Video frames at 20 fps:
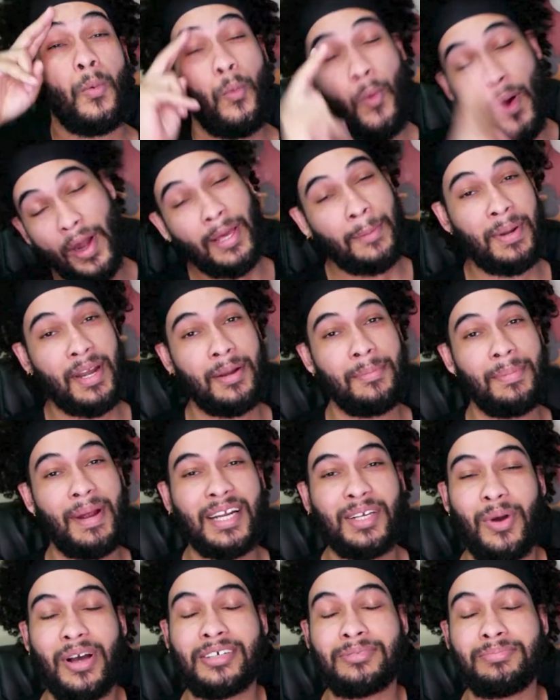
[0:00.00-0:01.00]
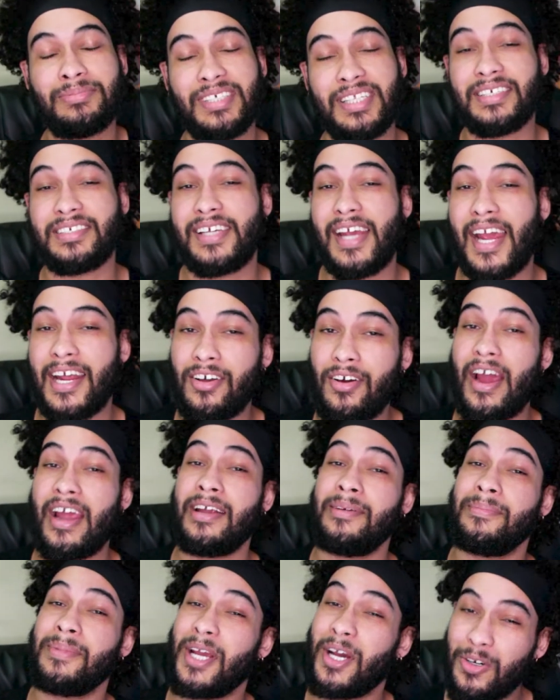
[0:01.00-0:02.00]
What up, everybody? Welcome to the channel.
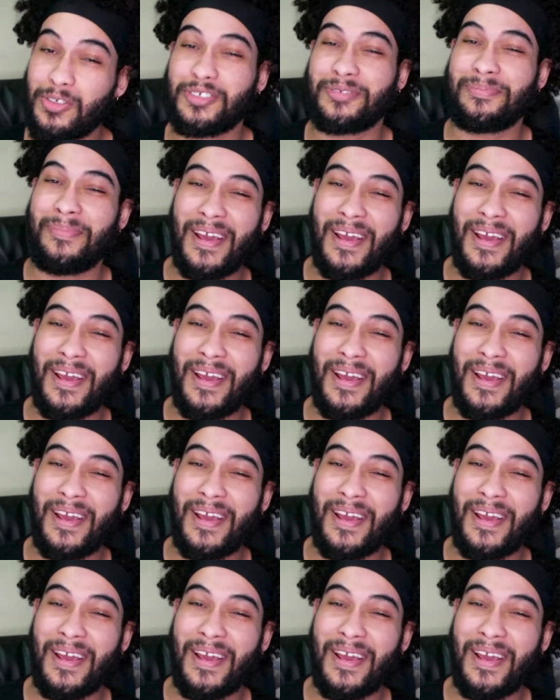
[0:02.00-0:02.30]
I am your host,